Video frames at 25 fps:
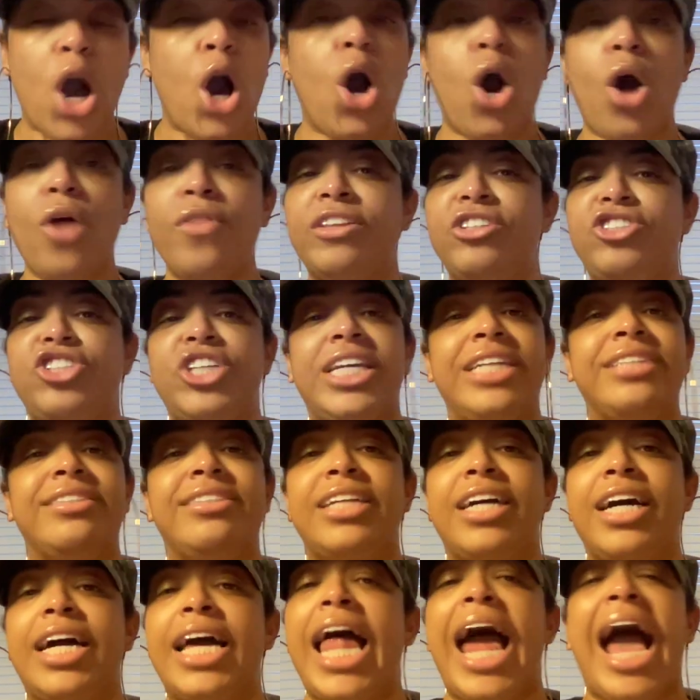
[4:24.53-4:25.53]
All that she has
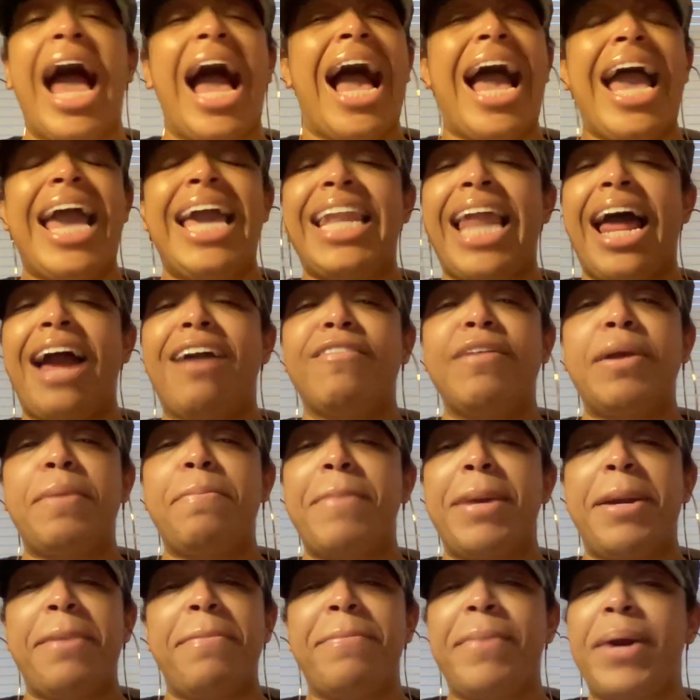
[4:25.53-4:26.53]
done. And I
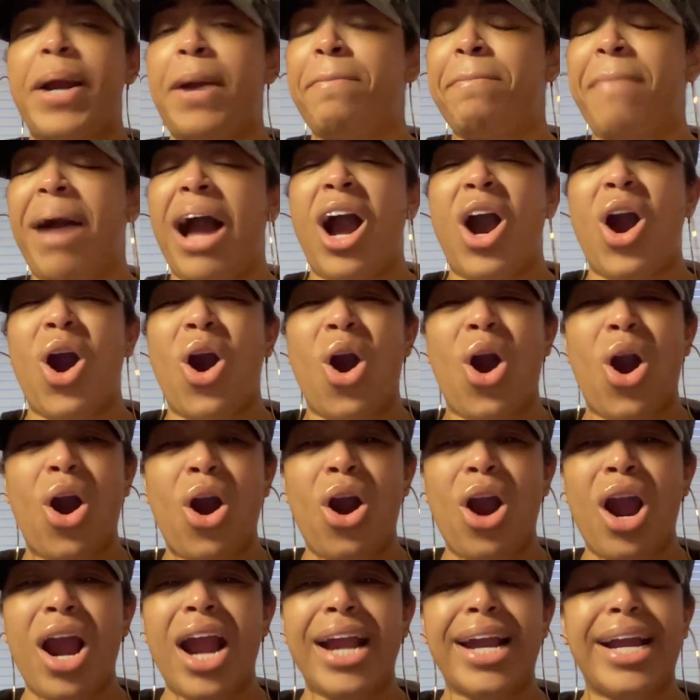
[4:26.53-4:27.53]
remember my
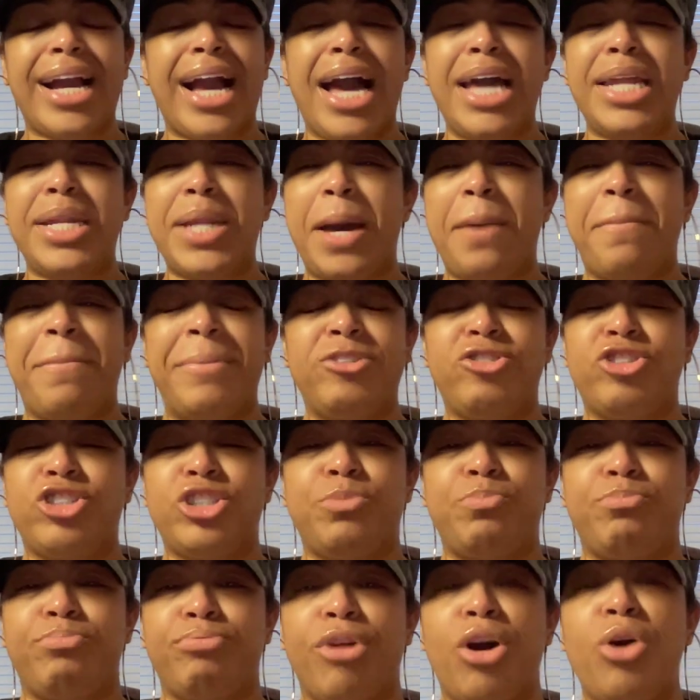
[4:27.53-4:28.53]
heart kind of mm,
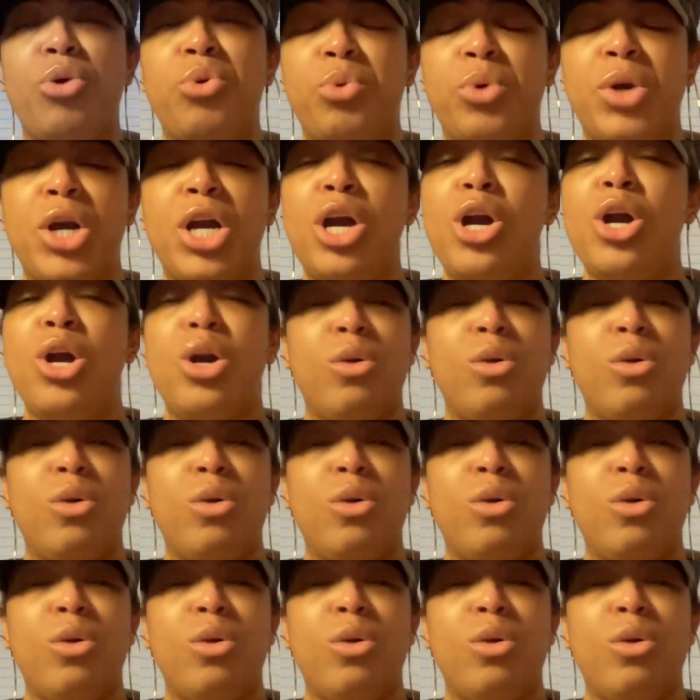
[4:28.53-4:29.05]
just broke